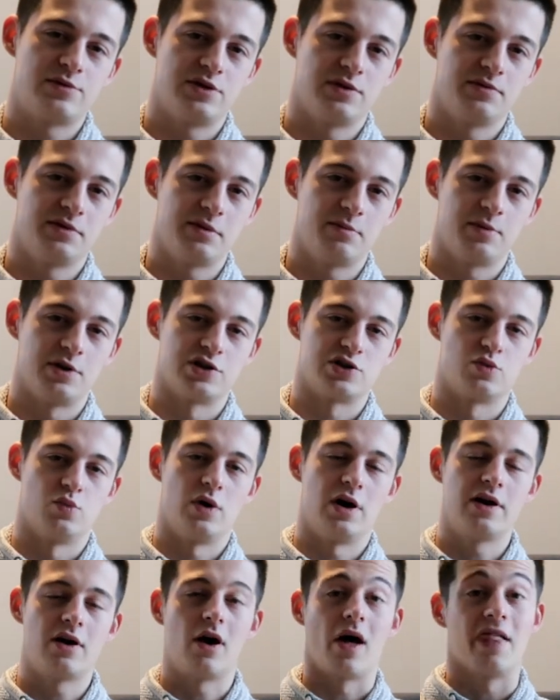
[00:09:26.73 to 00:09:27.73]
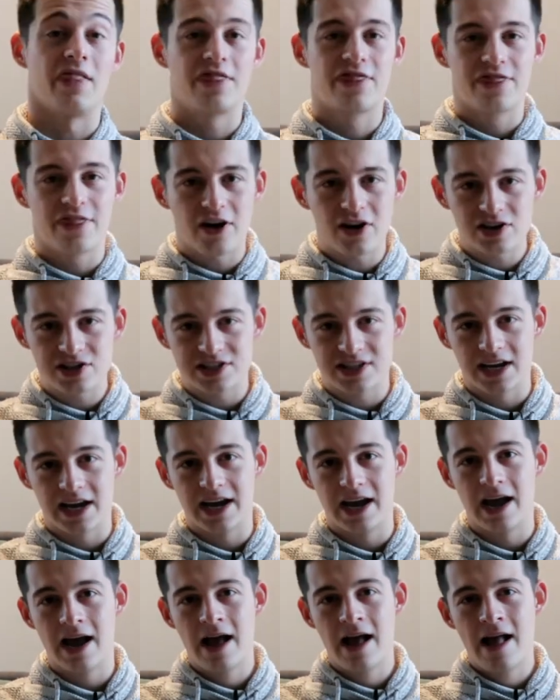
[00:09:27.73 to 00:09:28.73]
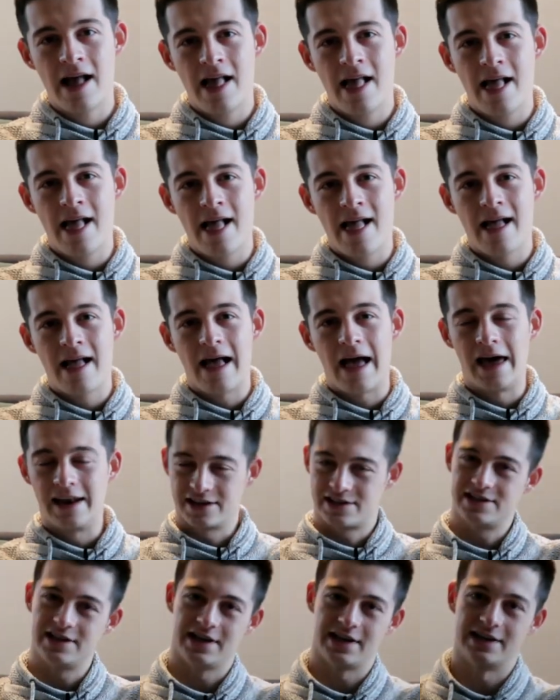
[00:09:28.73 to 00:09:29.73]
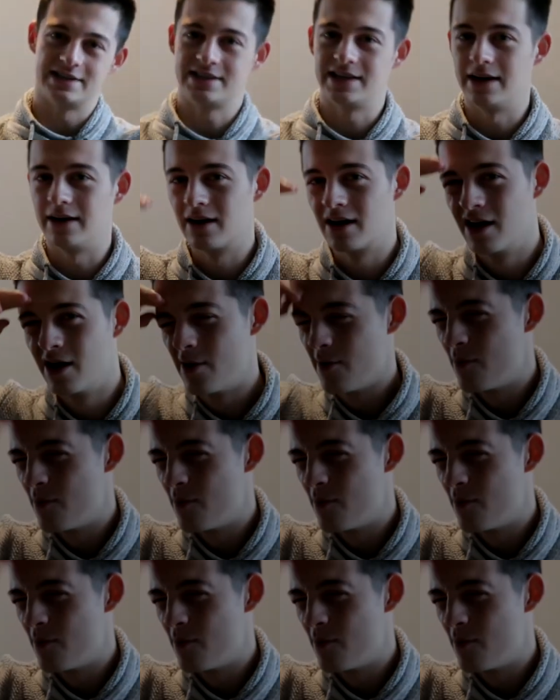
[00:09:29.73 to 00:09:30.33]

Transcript: GMT+1 on Thursday, and I'll see you guys there.